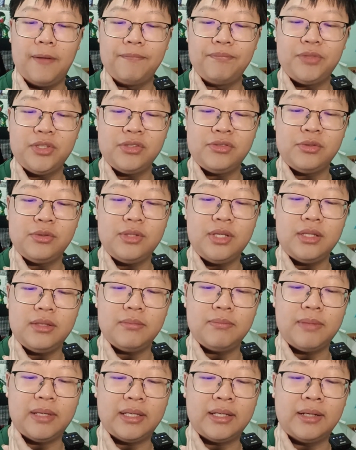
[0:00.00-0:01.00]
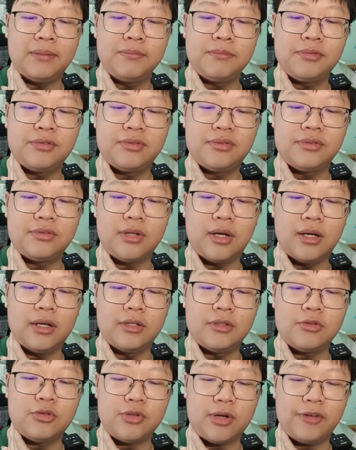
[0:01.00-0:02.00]
this unit becomes
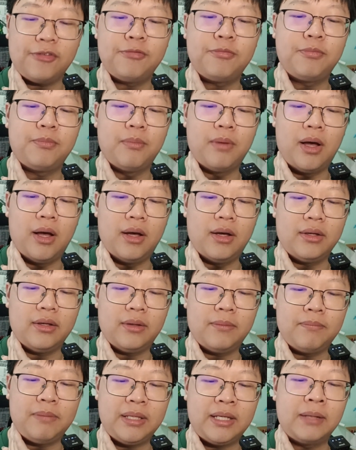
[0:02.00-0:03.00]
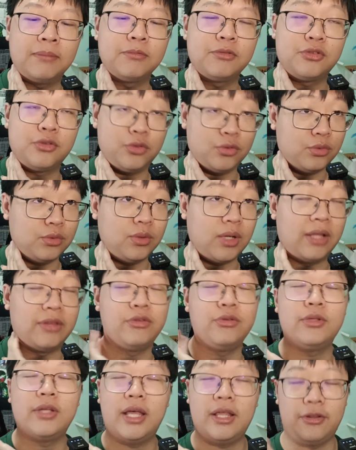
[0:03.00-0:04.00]
becomes 2
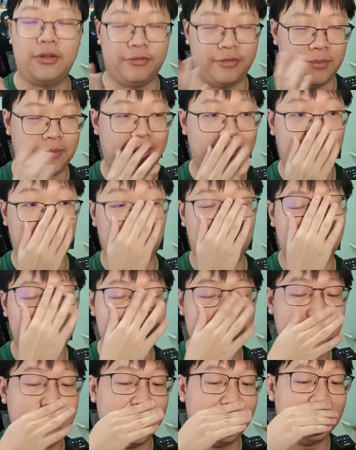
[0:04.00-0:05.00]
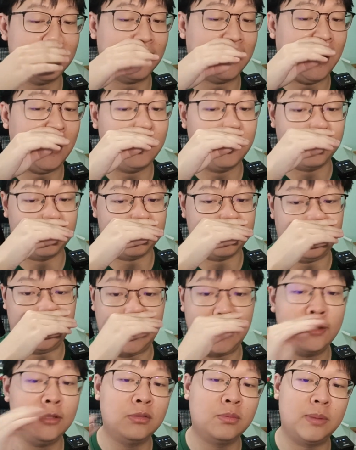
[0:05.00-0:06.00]
until the end of the battle, which is kind of
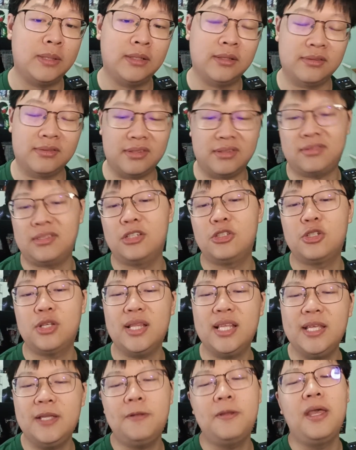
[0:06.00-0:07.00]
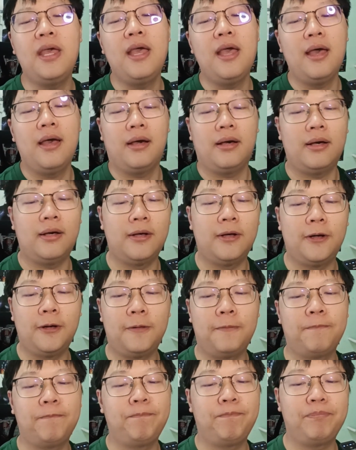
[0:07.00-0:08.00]
nice because essentially,
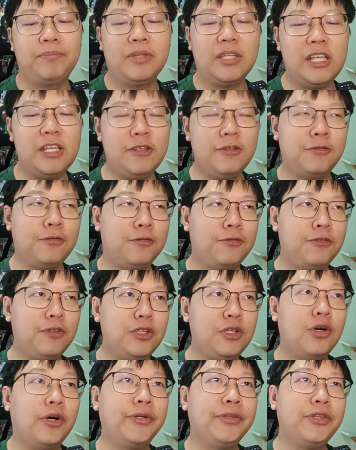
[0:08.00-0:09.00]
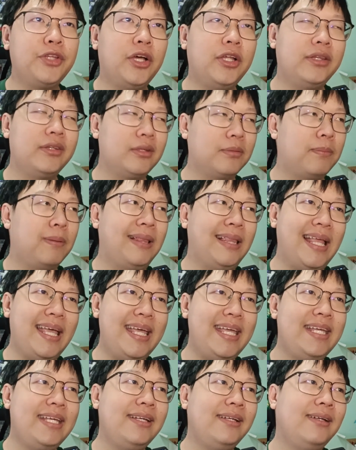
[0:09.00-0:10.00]
if you're not
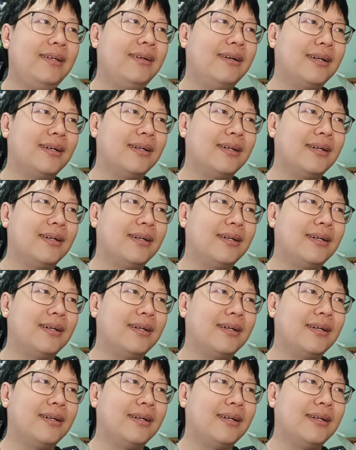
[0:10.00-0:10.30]
playing